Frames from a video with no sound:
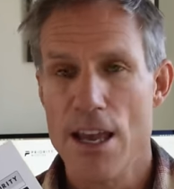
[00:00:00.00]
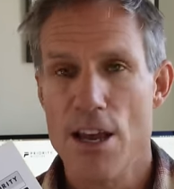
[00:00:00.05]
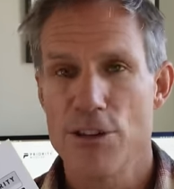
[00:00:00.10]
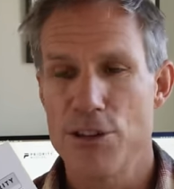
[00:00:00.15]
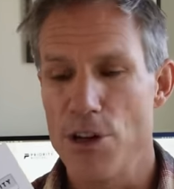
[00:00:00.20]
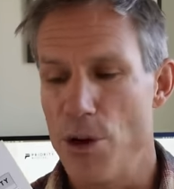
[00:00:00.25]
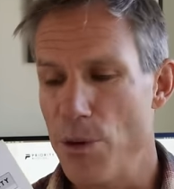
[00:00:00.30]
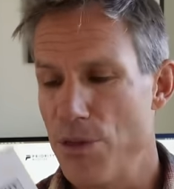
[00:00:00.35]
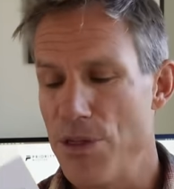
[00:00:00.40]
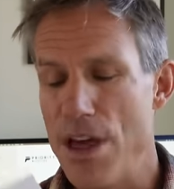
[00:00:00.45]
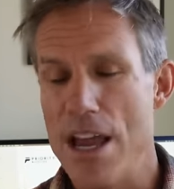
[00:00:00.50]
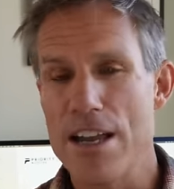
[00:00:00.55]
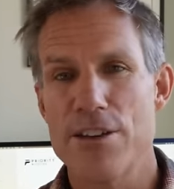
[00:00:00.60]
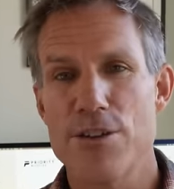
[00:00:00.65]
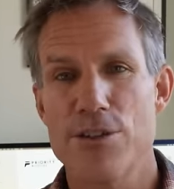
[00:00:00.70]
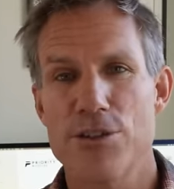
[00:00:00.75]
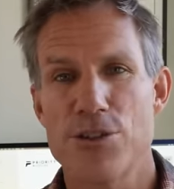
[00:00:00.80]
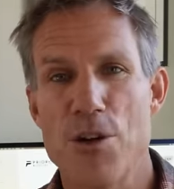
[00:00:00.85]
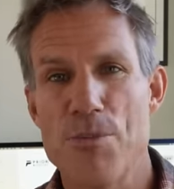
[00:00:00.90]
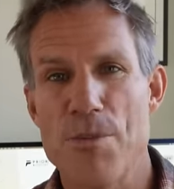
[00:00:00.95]
So thank
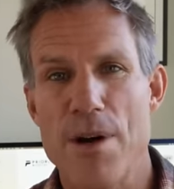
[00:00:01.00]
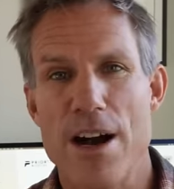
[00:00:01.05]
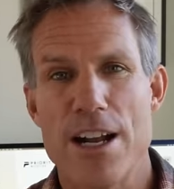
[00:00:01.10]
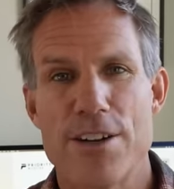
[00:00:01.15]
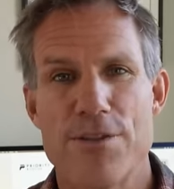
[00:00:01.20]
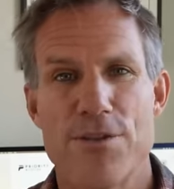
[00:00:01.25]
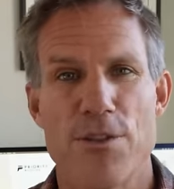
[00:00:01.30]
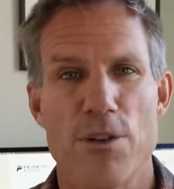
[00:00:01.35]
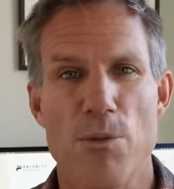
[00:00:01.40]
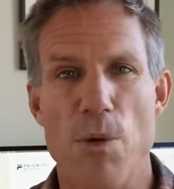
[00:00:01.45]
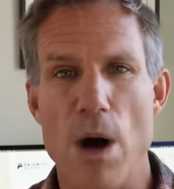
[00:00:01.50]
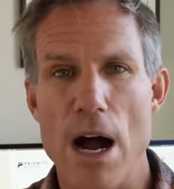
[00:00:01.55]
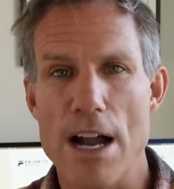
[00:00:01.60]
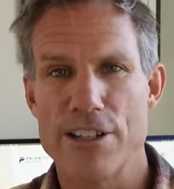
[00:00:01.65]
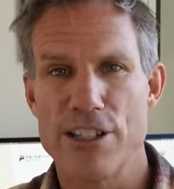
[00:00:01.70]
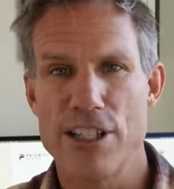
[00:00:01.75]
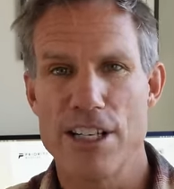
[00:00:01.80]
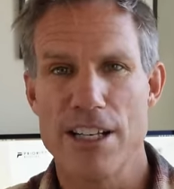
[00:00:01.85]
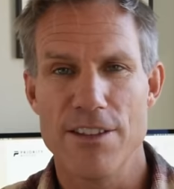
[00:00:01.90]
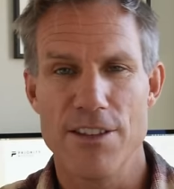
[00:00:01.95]
you so much for
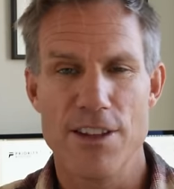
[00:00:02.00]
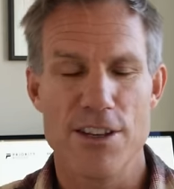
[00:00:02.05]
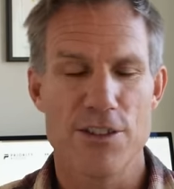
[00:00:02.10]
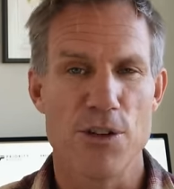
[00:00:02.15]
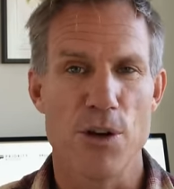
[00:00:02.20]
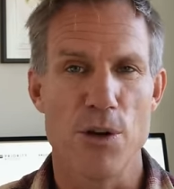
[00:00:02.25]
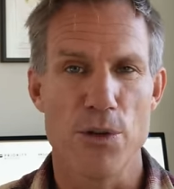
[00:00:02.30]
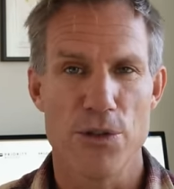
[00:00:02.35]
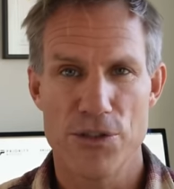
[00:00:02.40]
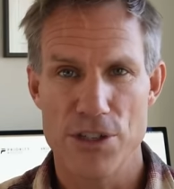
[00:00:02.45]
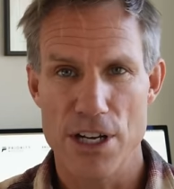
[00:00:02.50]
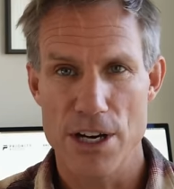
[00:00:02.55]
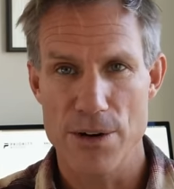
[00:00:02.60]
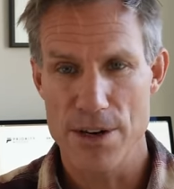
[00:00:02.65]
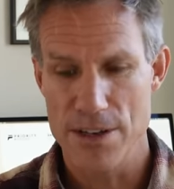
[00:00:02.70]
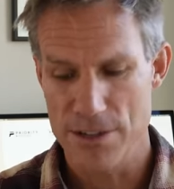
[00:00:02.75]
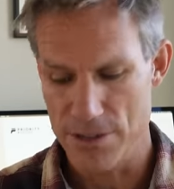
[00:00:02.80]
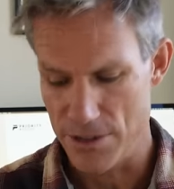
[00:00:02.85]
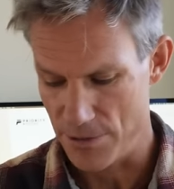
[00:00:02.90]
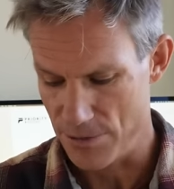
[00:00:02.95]
watching this whole
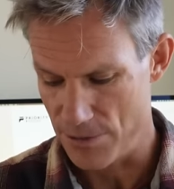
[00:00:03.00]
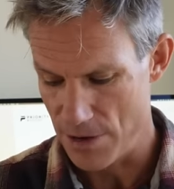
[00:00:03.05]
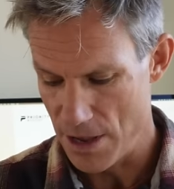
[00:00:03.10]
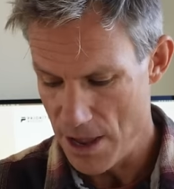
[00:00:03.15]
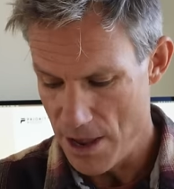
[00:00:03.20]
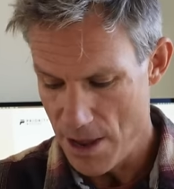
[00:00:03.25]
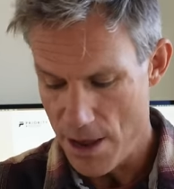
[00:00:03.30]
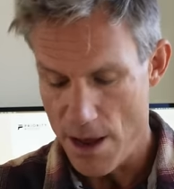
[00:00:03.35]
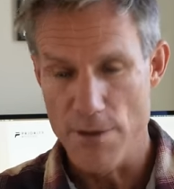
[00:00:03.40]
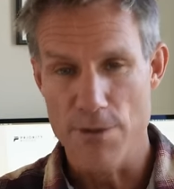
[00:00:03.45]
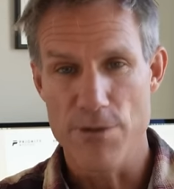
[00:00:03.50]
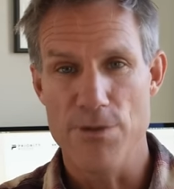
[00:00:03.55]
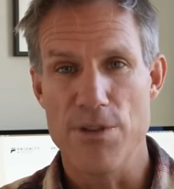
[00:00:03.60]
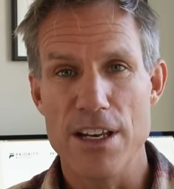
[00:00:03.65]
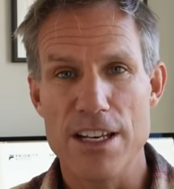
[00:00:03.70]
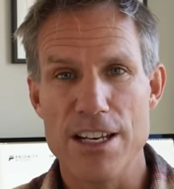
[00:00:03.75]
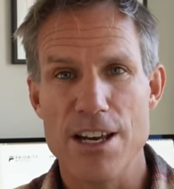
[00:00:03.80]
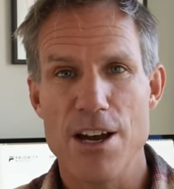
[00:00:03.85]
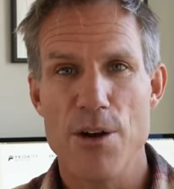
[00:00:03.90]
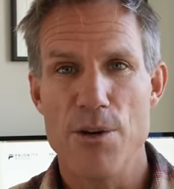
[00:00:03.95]
series of
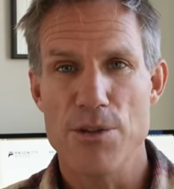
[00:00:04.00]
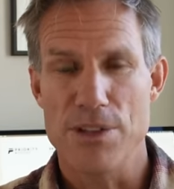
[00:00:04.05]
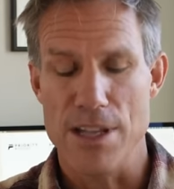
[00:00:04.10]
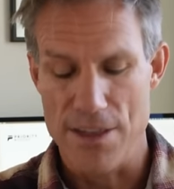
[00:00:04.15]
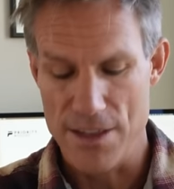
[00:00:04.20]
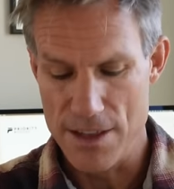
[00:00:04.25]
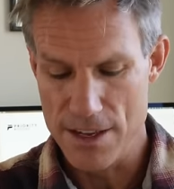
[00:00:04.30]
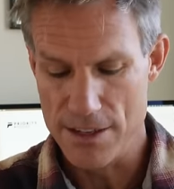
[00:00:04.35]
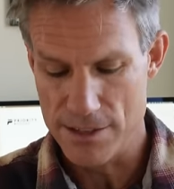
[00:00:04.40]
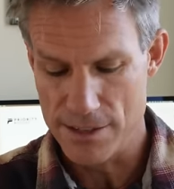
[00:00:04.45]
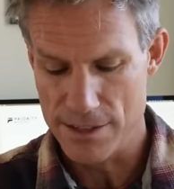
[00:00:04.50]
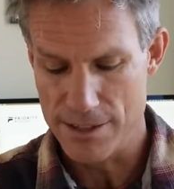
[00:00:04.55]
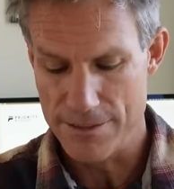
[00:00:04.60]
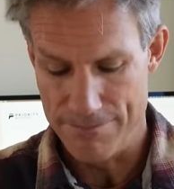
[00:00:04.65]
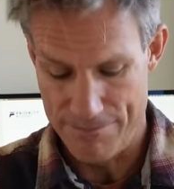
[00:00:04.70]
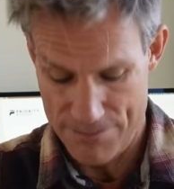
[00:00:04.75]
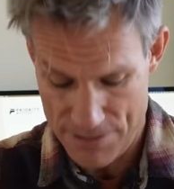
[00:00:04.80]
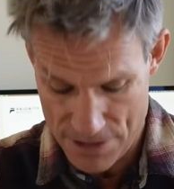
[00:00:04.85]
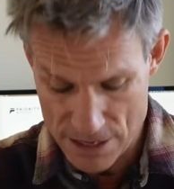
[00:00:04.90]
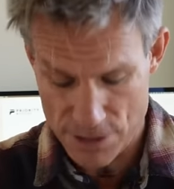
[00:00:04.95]
videos and
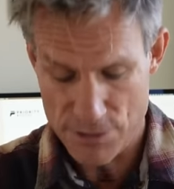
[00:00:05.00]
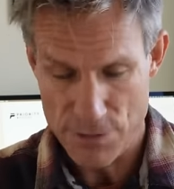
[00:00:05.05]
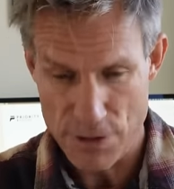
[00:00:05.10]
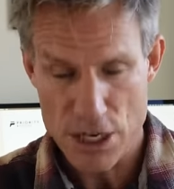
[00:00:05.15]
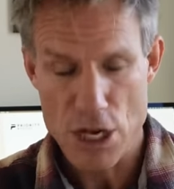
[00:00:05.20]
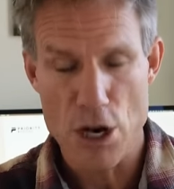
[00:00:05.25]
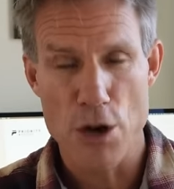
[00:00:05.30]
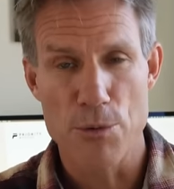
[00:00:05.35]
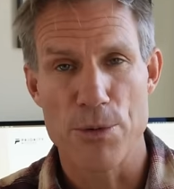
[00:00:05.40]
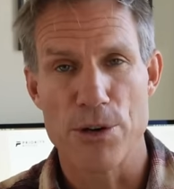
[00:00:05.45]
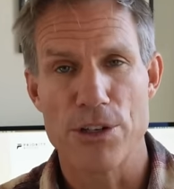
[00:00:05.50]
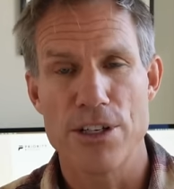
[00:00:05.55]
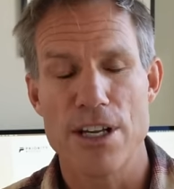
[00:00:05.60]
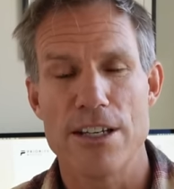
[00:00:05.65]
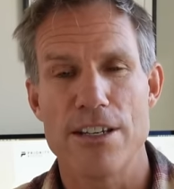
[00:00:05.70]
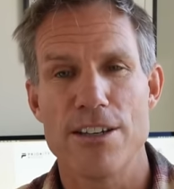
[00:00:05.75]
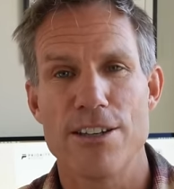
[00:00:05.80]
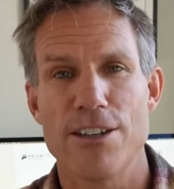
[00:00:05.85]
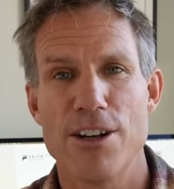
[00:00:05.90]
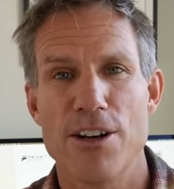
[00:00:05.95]
this video in
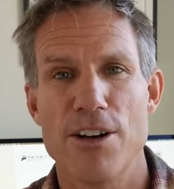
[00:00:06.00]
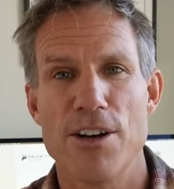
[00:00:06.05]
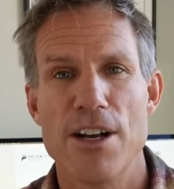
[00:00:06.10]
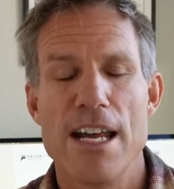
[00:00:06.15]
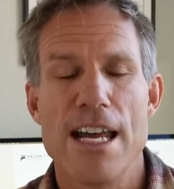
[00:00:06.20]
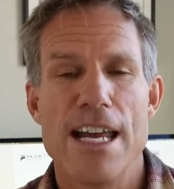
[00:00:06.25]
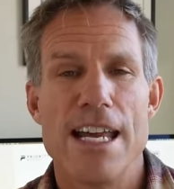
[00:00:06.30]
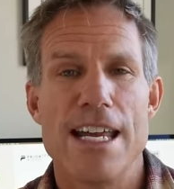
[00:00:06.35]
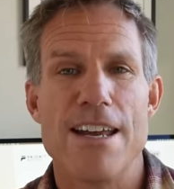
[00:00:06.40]
particular.